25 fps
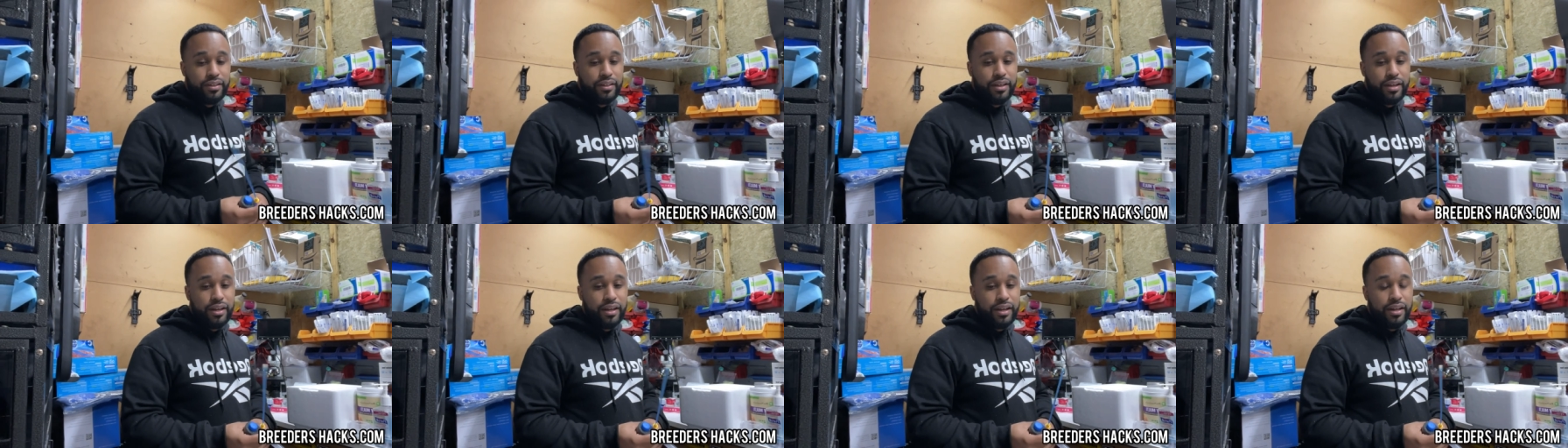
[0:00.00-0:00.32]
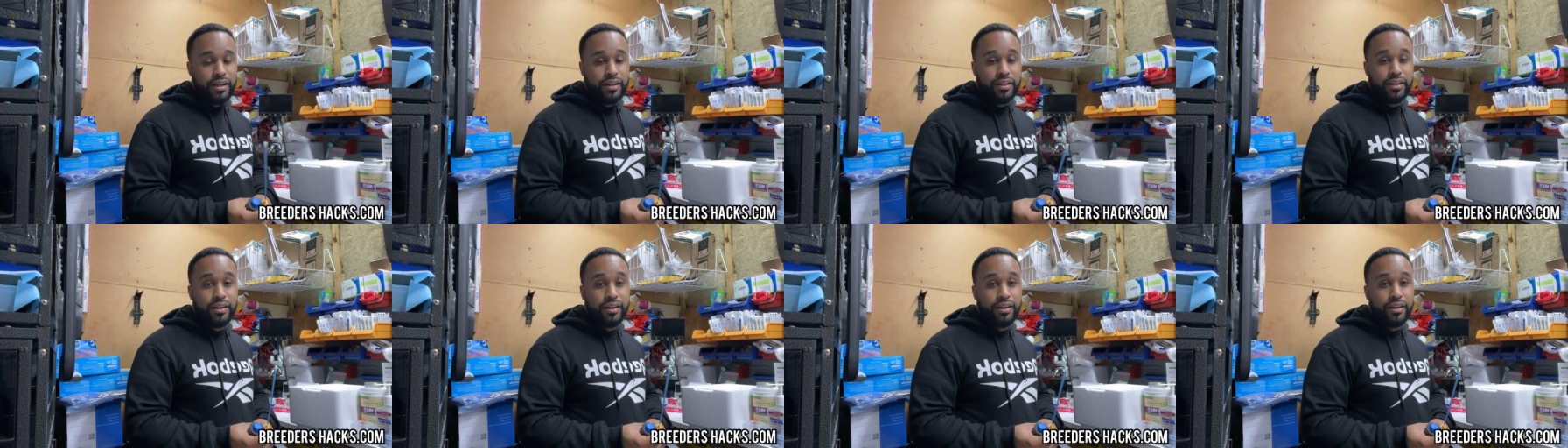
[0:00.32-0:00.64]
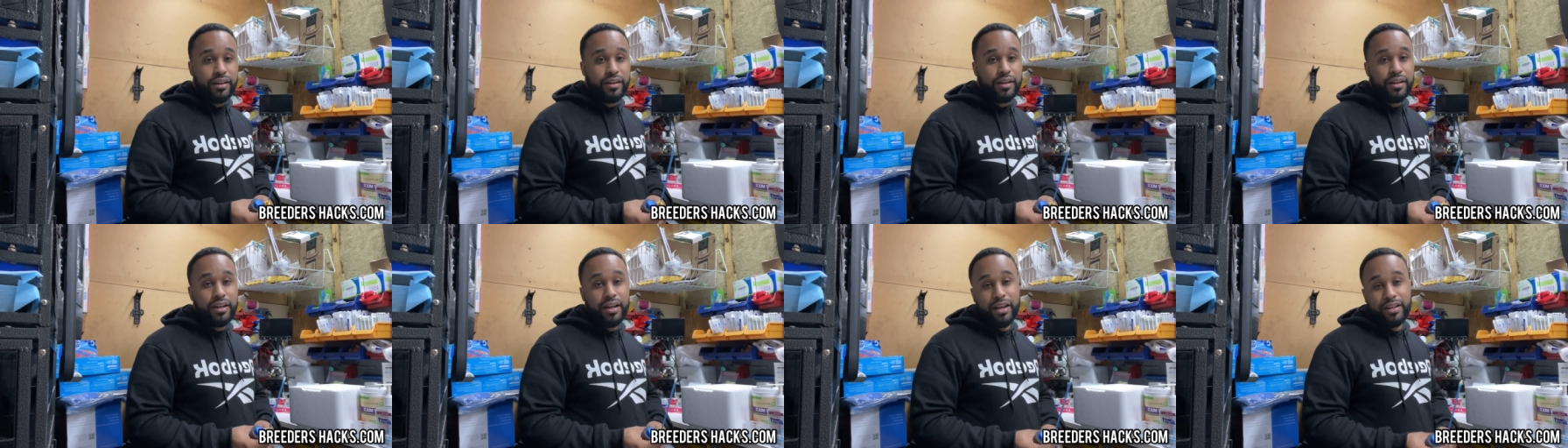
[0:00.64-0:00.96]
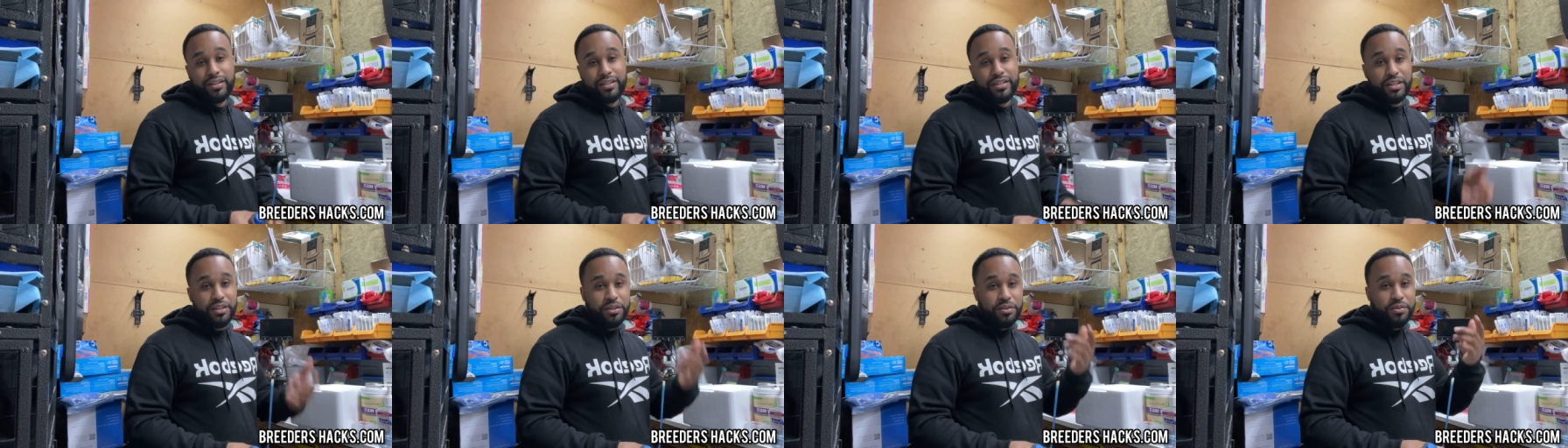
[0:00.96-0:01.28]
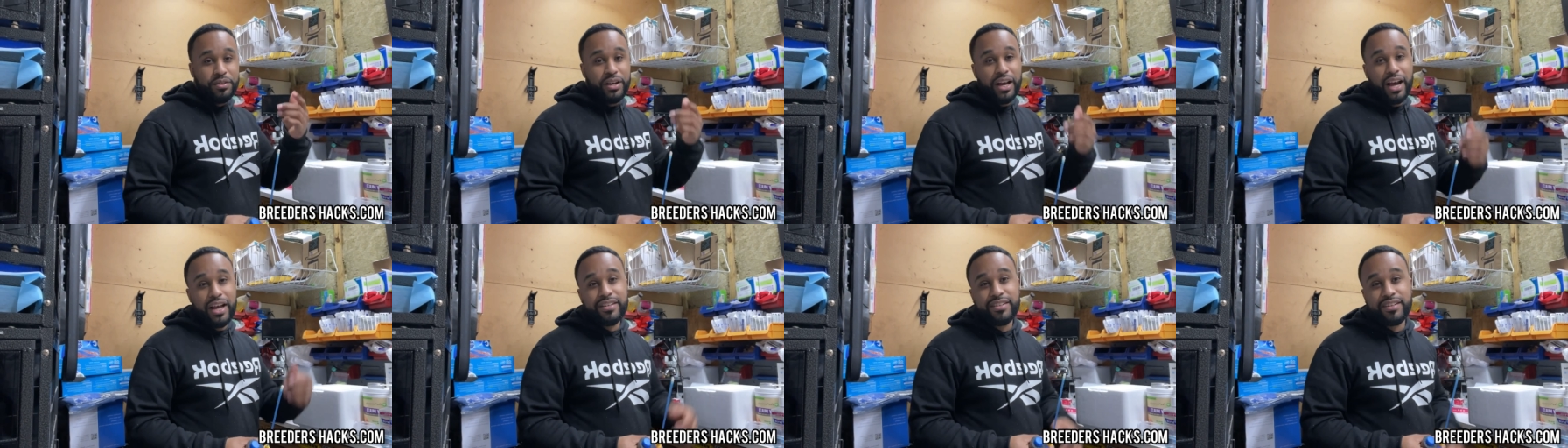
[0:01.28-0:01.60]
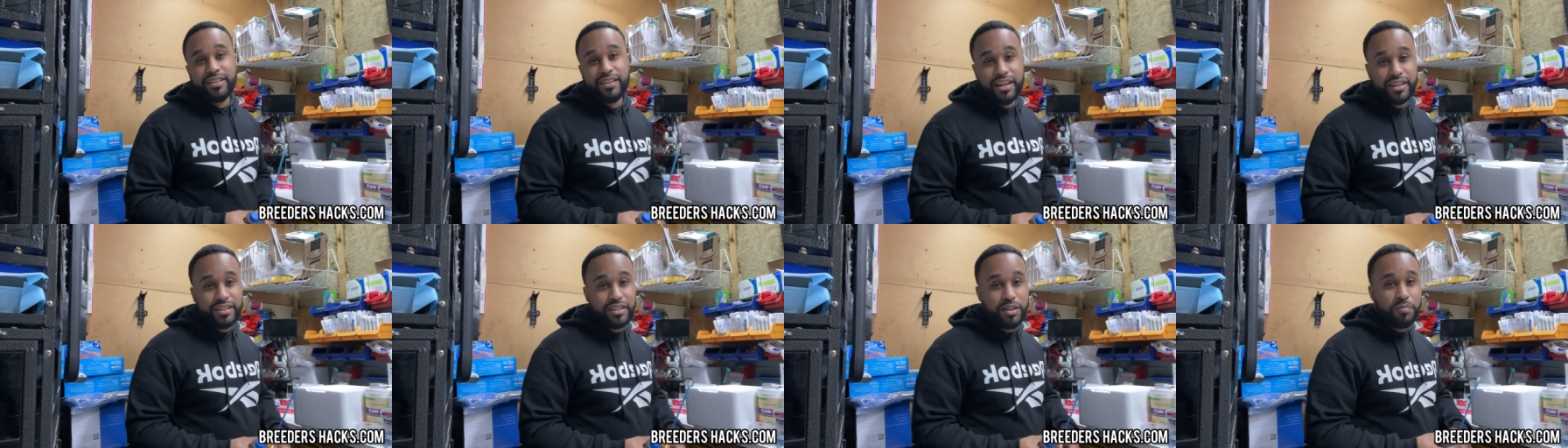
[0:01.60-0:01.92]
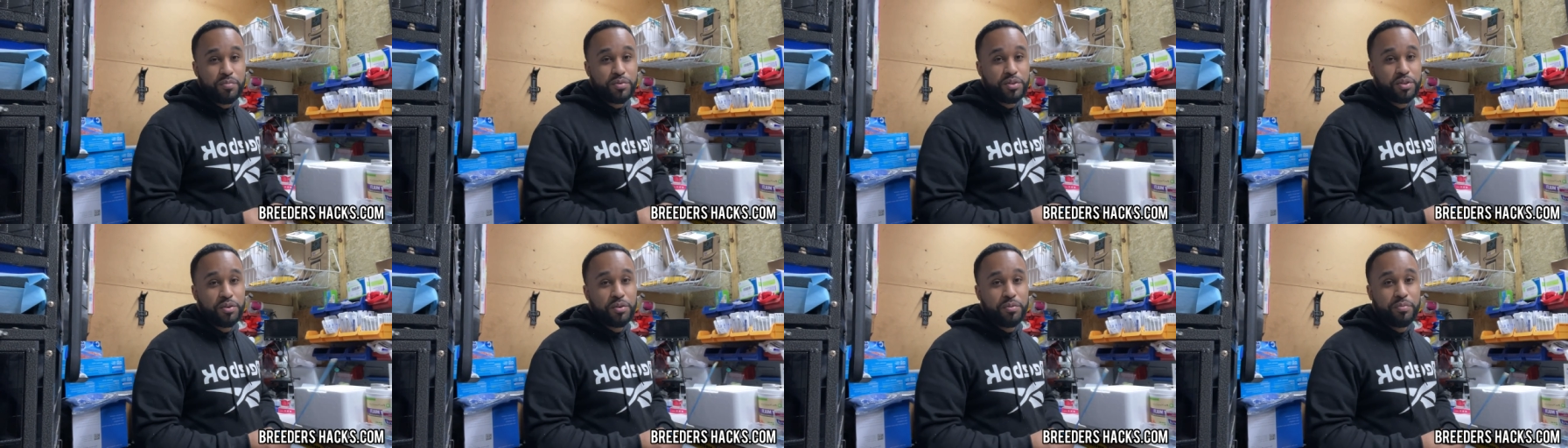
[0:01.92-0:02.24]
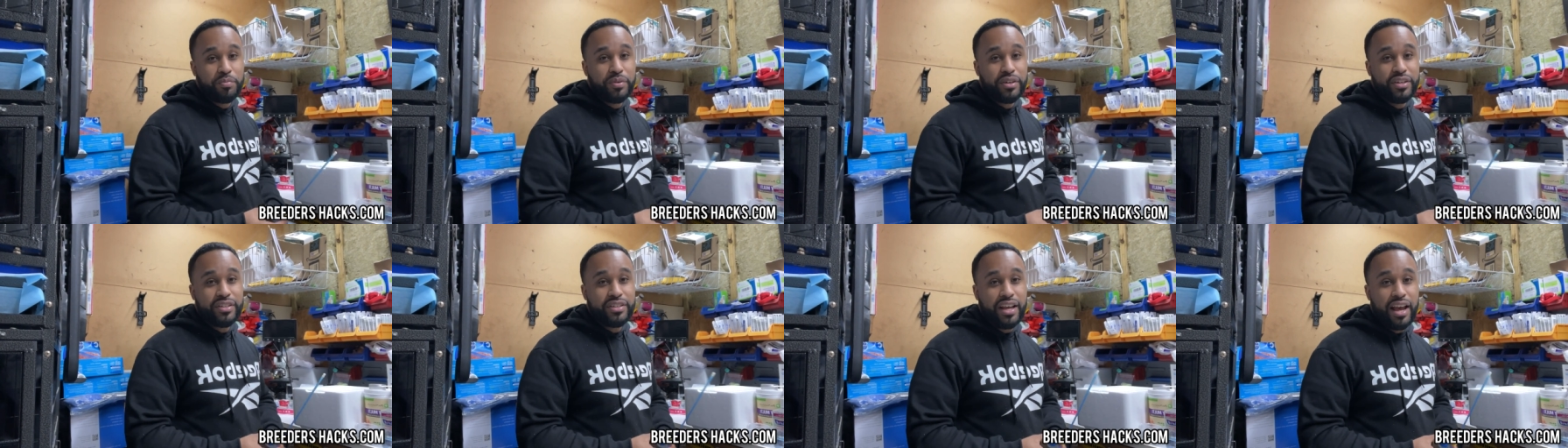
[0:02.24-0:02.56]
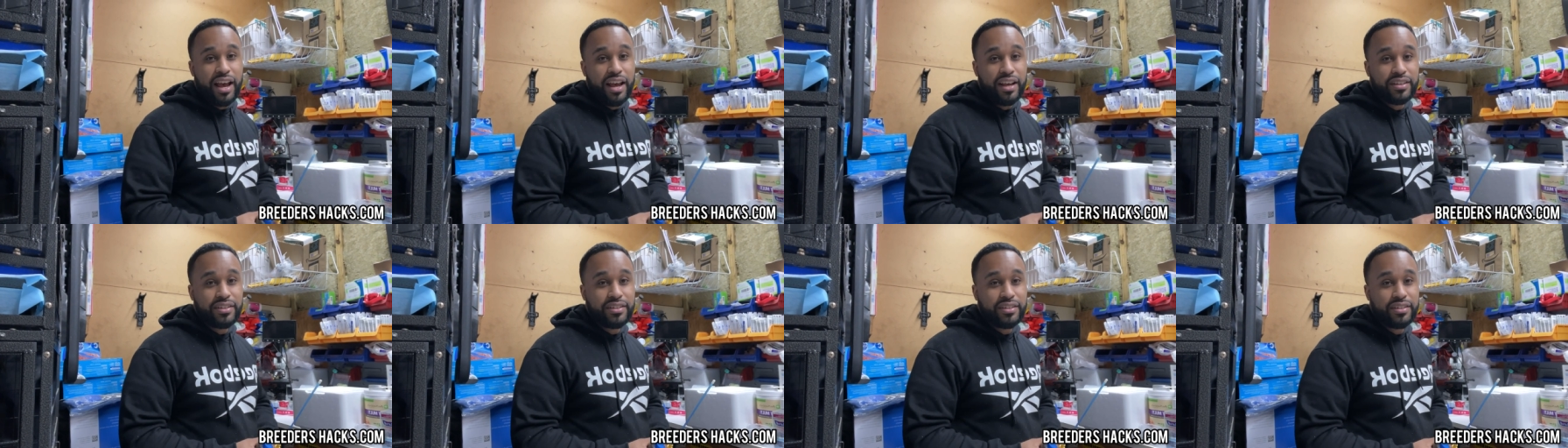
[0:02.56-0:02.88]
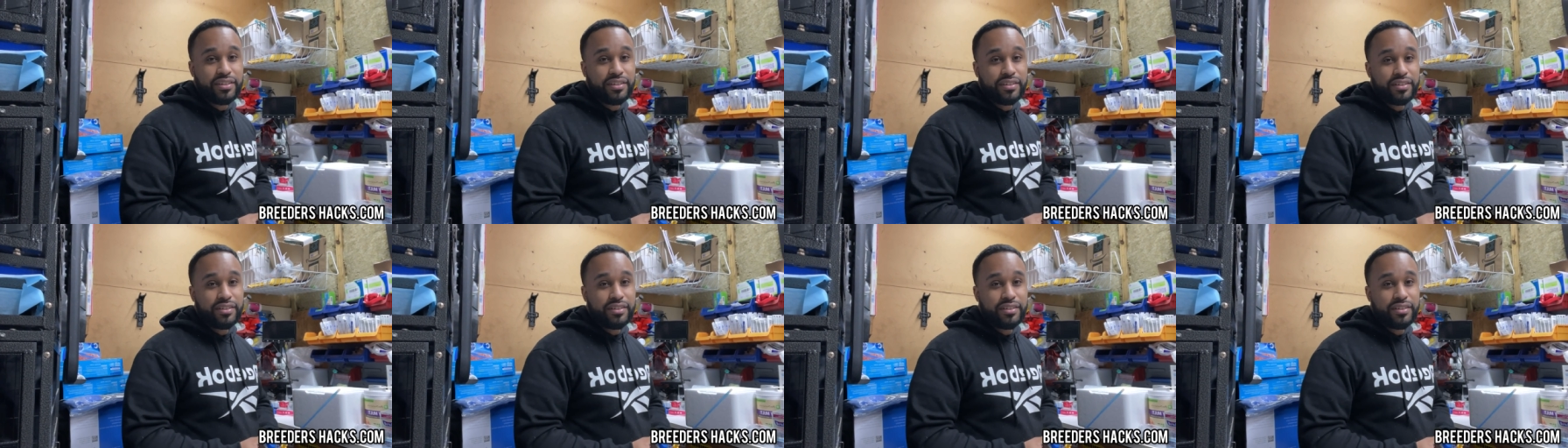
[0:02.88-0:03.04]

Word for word: And I'll see you guys in the next episode of Breeders Hacks.